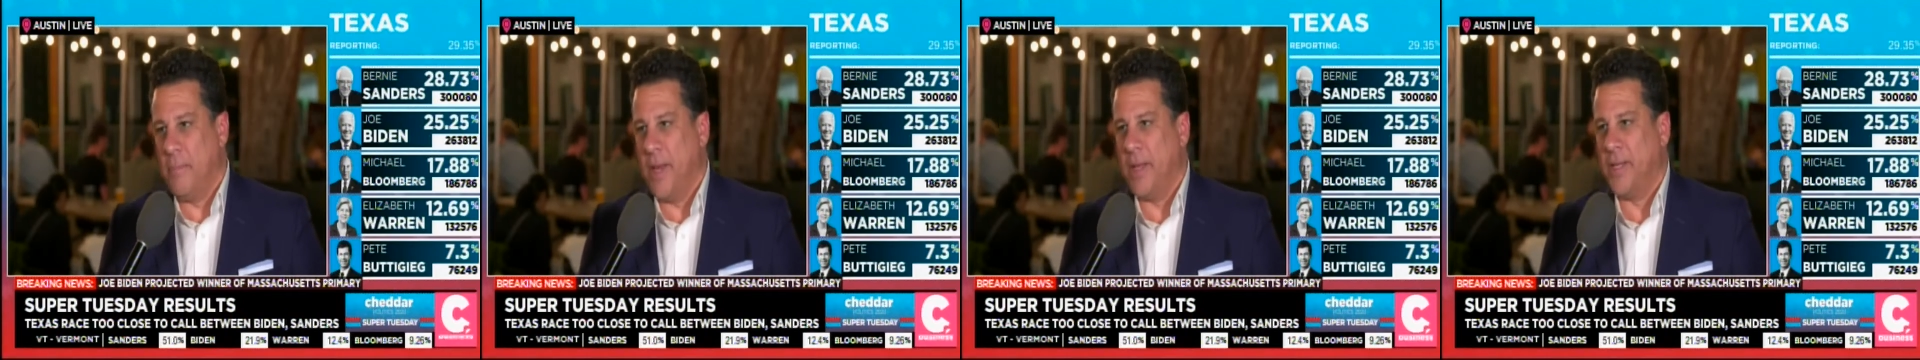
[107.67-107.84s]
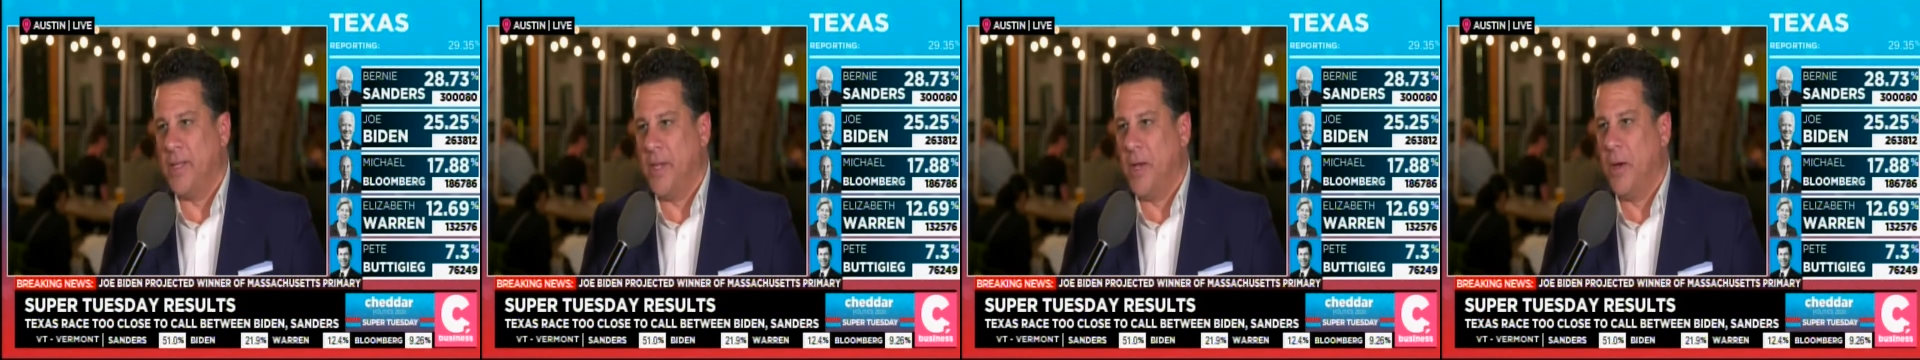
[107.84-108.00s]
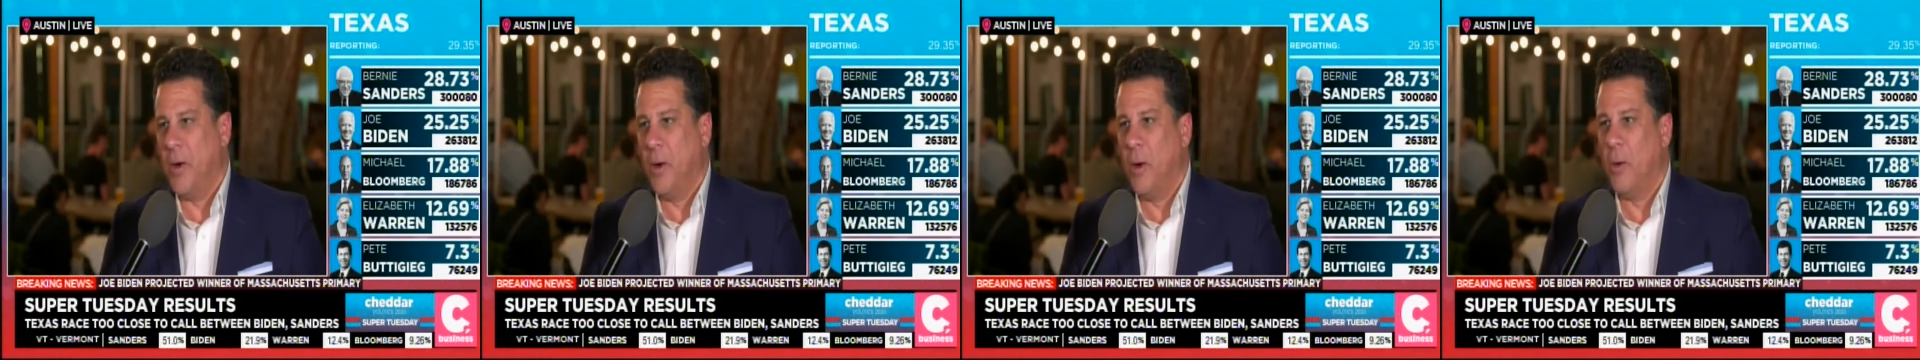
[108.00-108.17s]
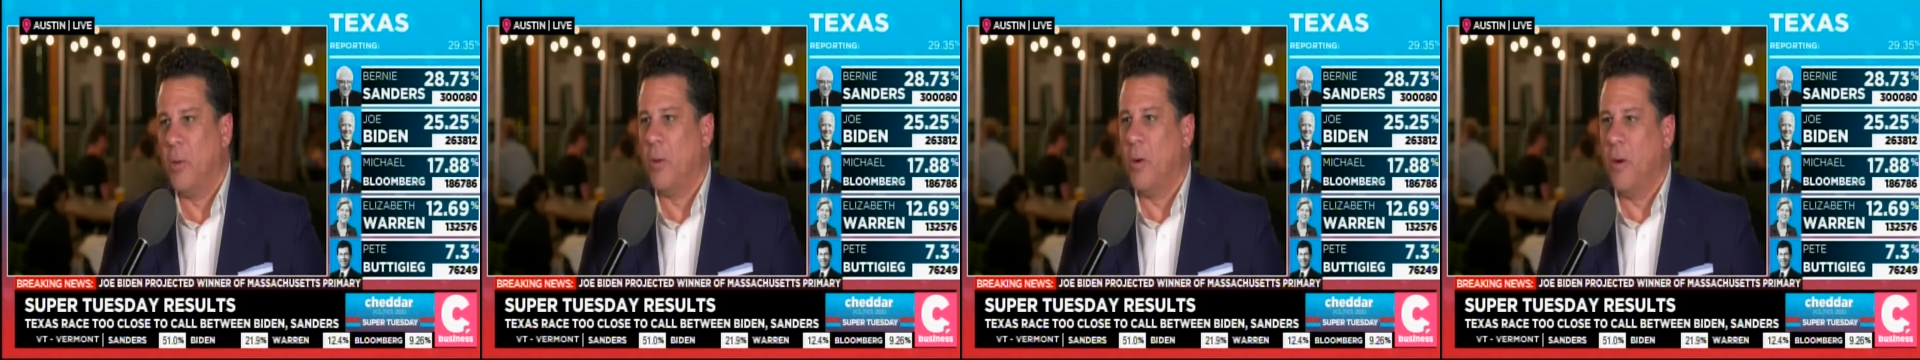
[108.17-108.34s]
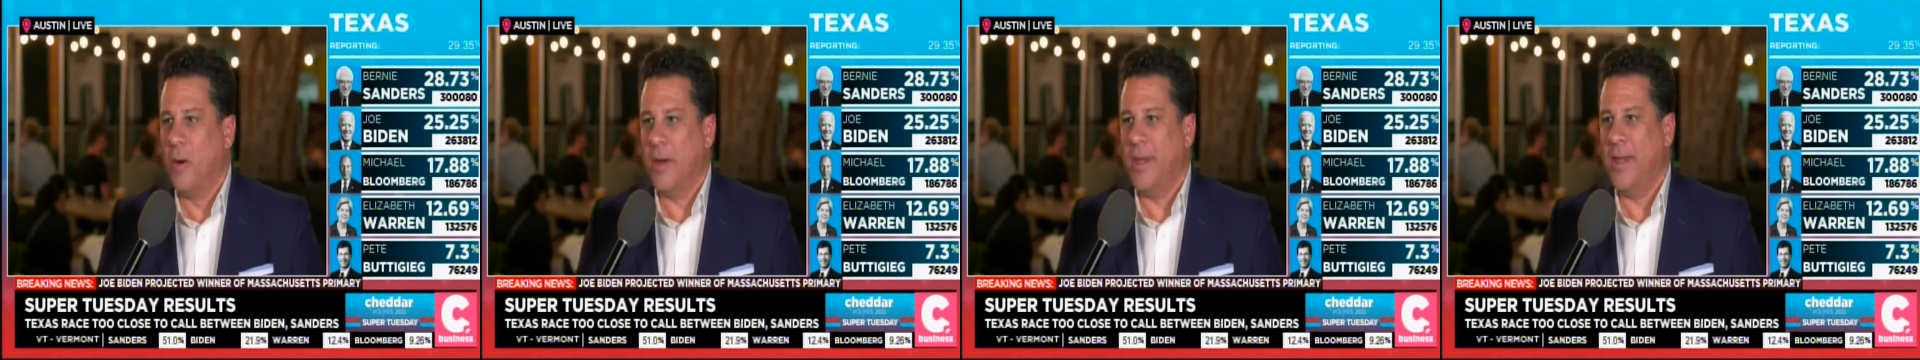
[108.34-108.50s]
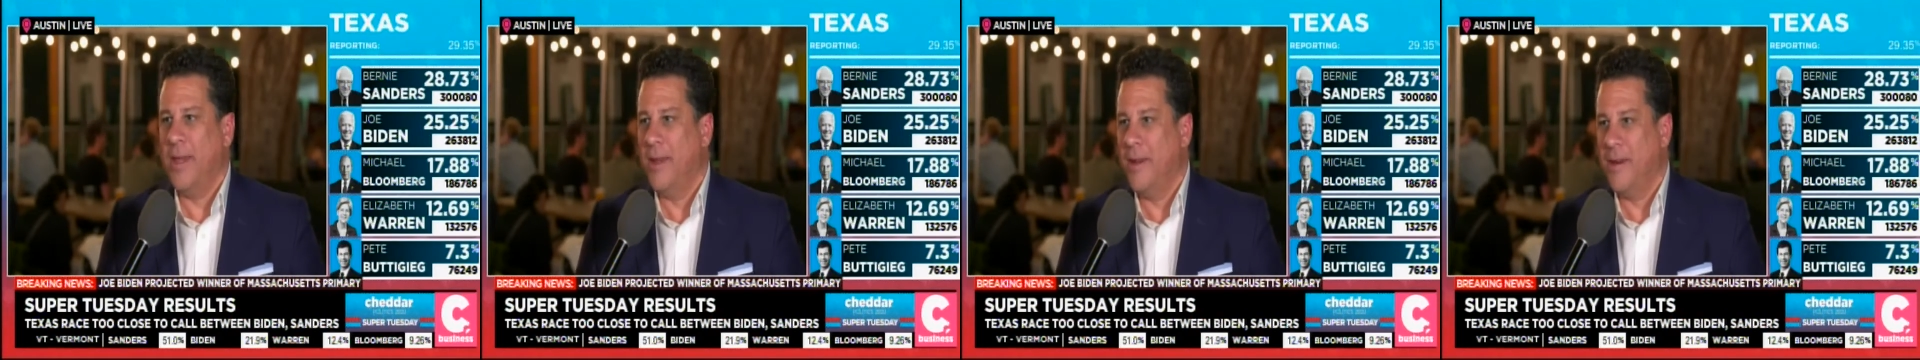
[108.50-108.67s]
Beto
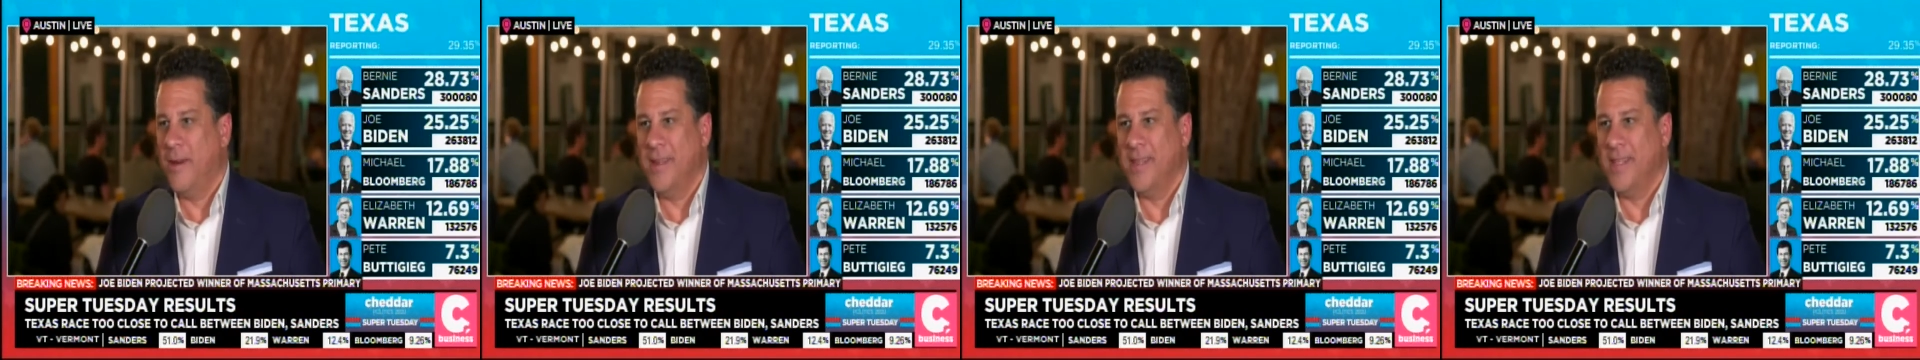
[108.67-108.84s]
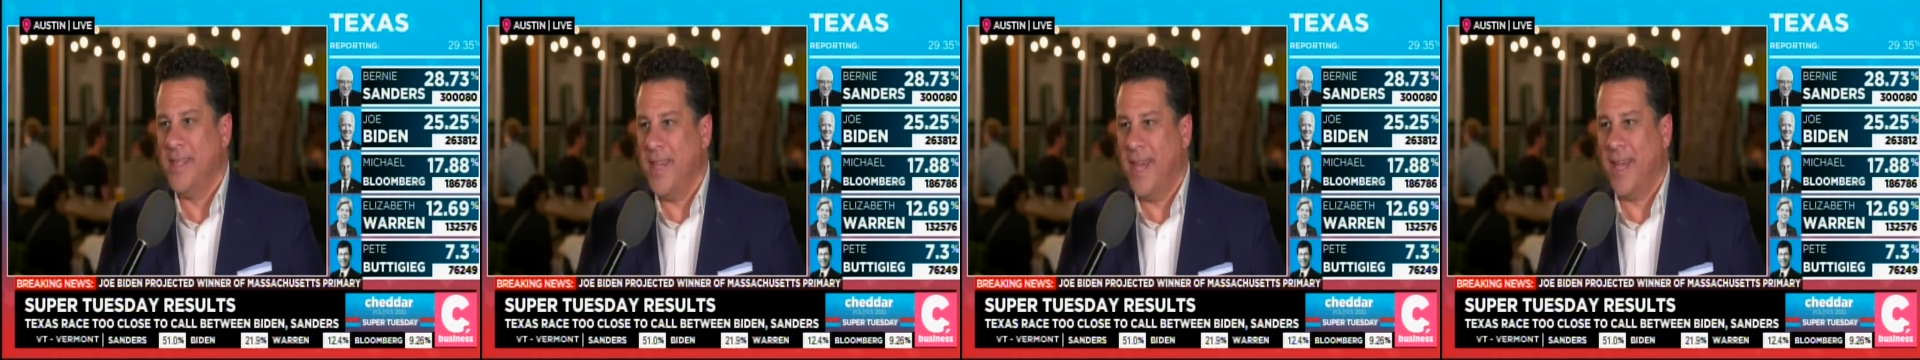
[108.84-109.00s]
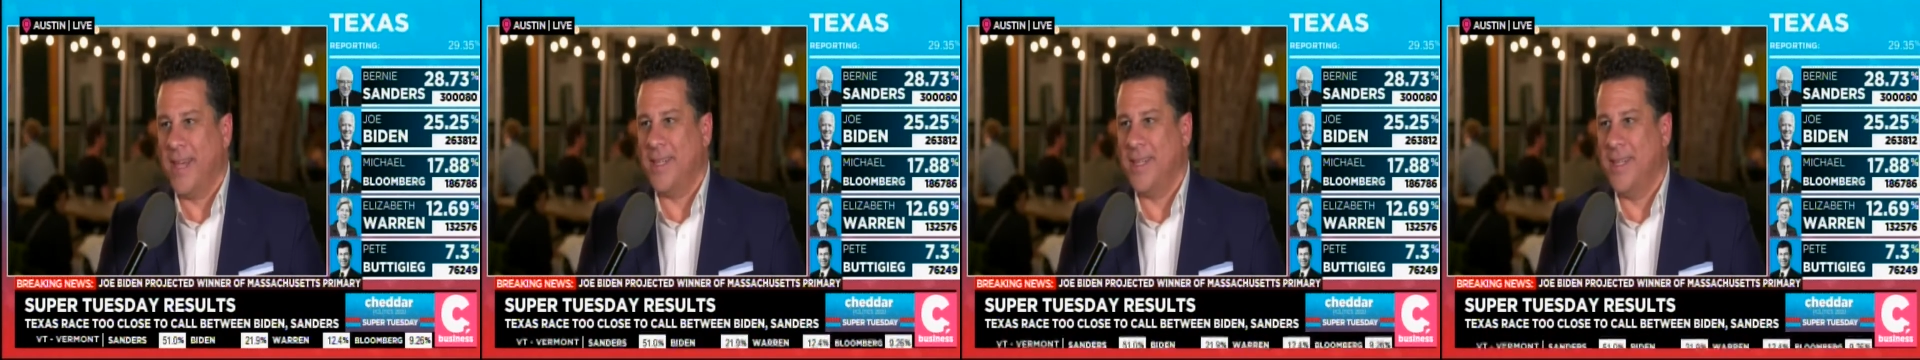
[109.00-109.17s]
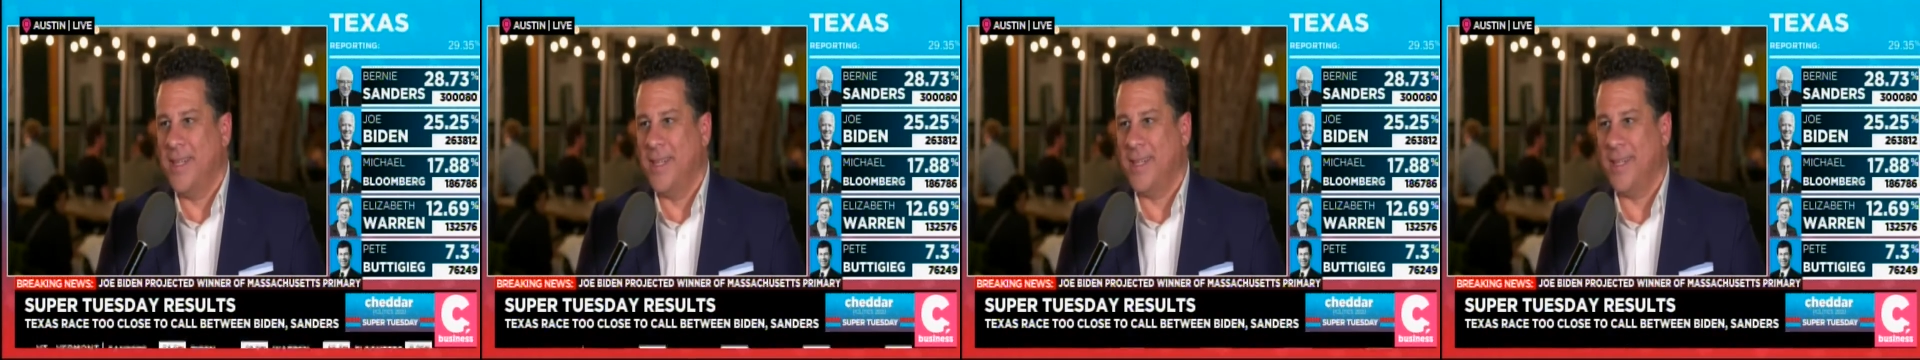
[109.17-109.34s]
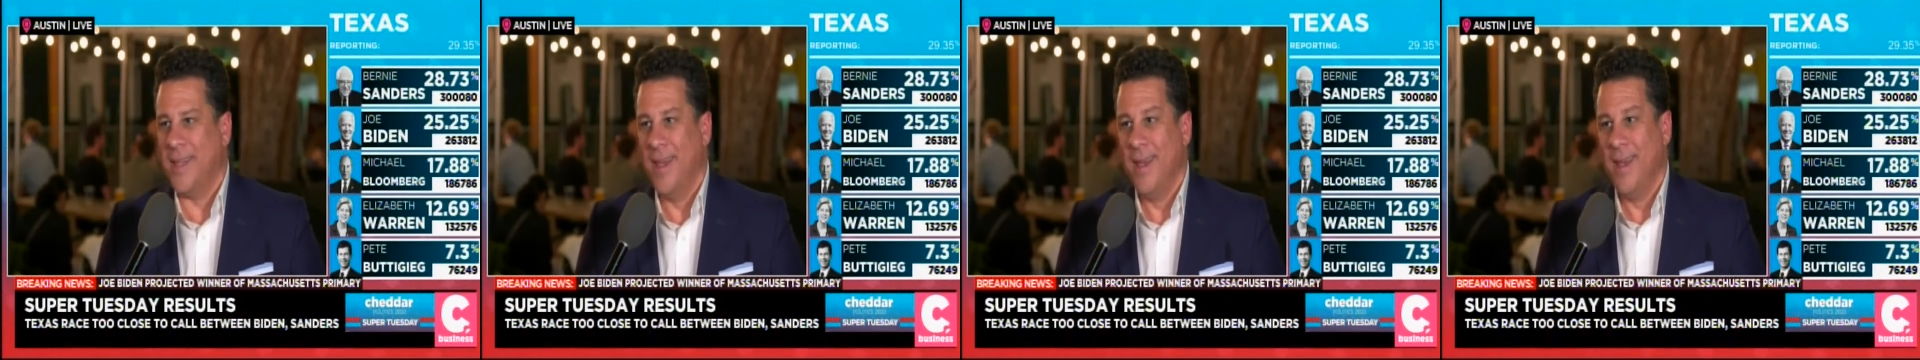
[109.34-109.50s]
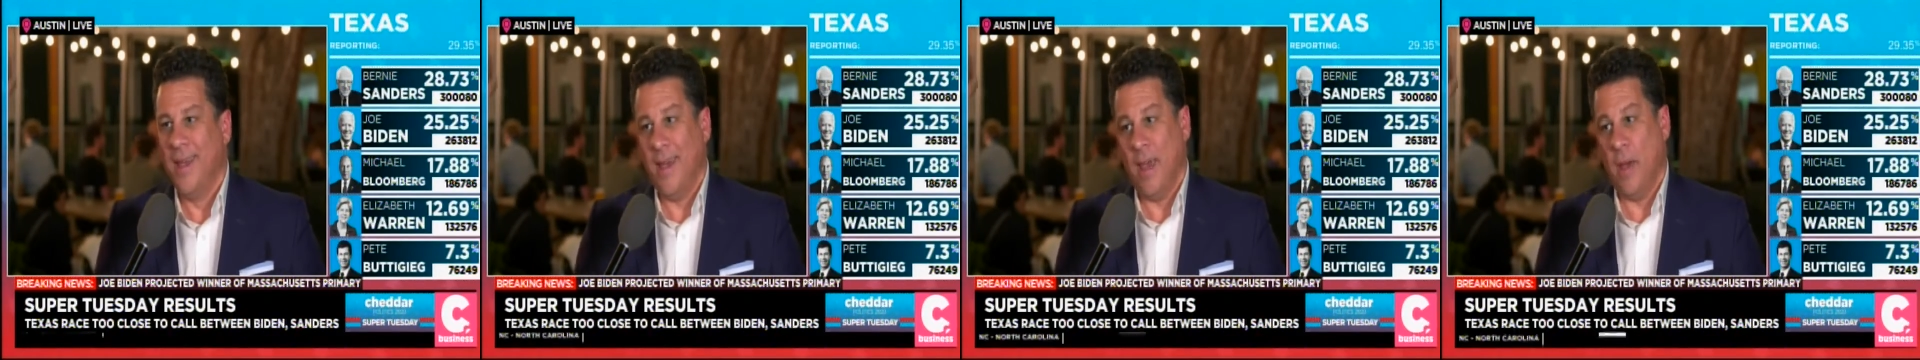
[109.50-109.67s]
O'Rourke here in Texas,